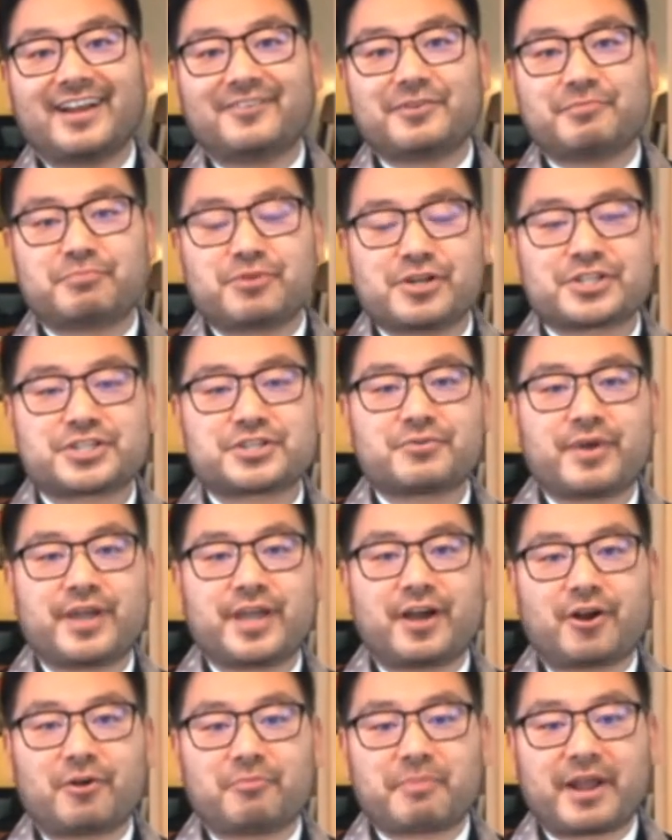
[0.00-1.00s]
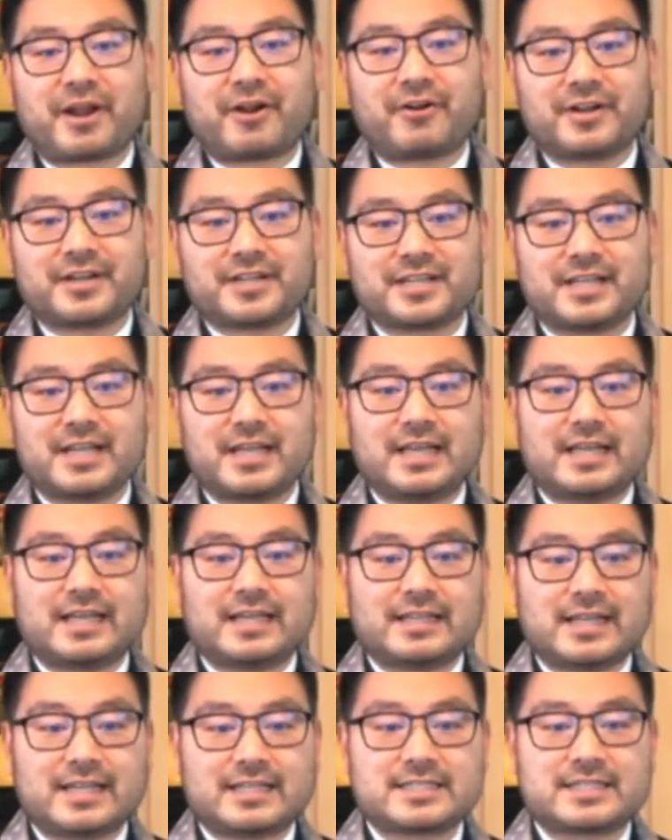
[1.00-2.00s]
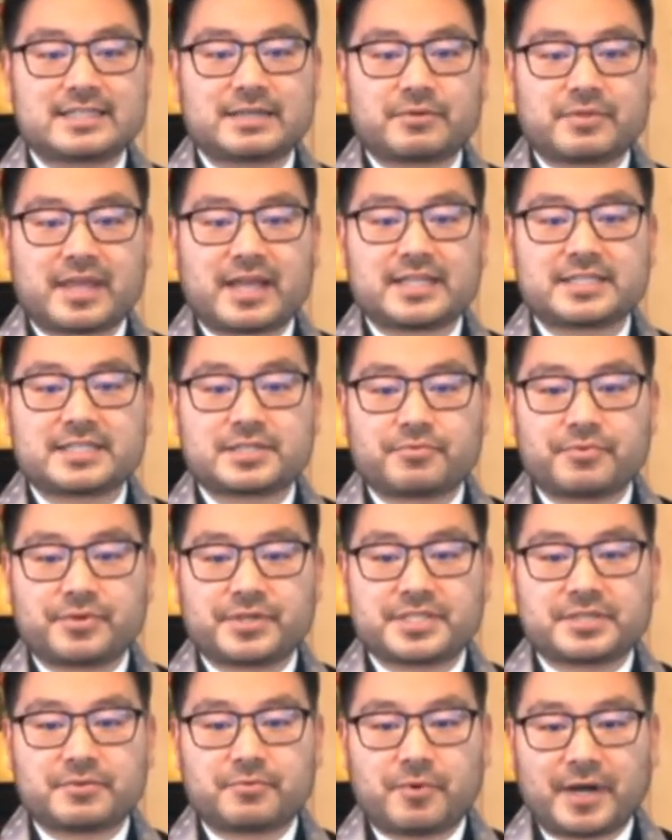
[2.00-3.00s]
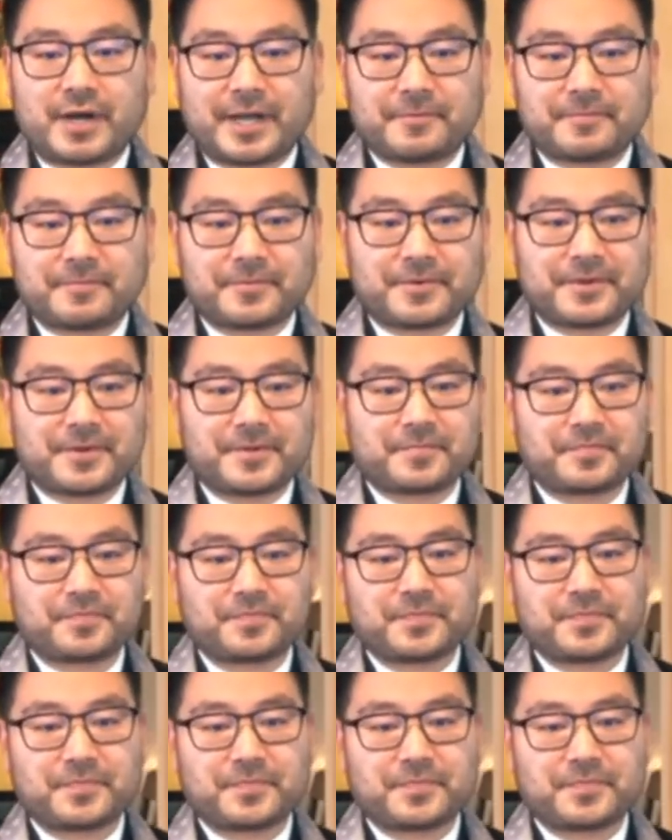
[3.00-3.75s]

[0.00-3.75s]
We push away our parent, and that's the reason why. Right?